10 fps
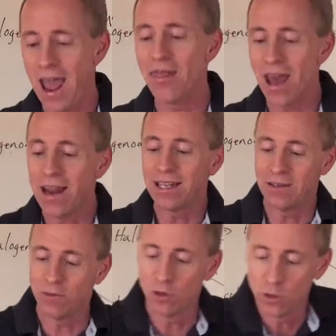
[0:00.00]
and that
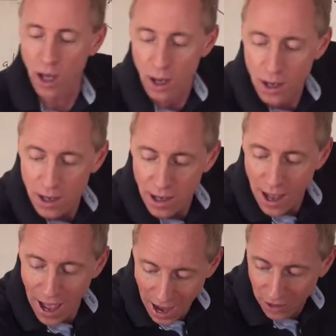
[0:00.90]
gives you the
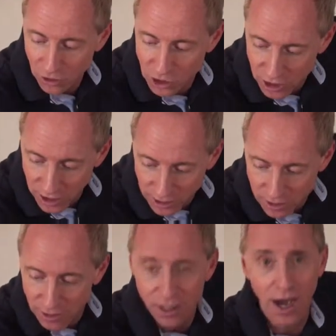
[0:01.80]
halogenated